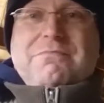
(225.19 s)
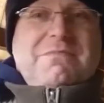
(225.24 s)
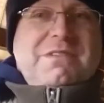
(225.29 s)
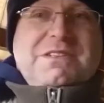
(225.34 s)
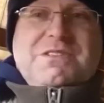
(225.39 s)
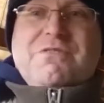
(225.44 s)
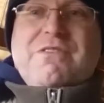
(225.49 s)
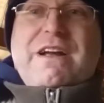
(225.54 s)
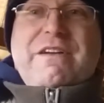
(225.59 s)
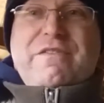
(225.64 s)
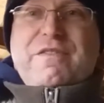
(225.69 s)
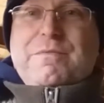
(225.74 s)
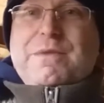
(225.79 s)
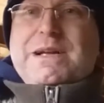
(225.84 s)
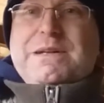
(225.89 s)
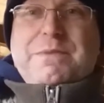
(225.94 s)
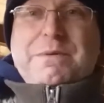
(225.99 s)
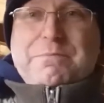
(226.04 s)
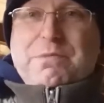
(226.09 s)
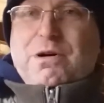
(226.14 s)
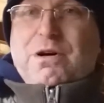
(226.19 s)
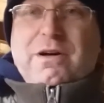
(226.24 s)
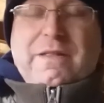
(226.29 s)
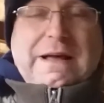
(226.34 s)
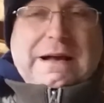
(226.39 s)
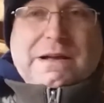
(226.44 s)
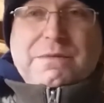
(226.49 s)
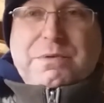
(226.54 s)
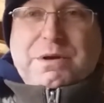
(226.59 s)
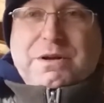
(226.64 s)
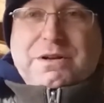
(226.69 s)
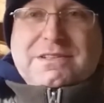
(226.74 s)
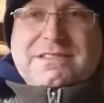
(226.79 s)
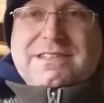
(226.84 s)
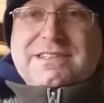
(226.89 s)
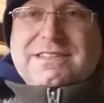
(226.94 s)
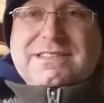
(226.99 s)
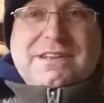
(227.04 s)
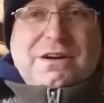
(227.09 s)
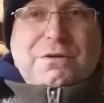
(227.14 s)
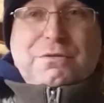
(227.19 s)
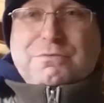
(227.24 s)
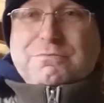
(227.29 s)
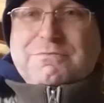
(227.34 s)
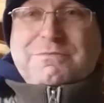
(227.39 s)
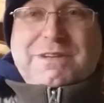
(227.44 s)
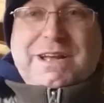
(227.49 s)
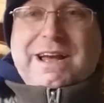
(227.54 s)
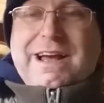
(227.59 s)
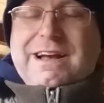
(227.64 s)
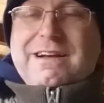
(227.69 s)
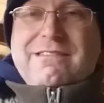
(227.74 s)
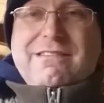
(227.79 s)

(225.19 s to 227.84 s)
It's great for me to be part of that community, so yeah,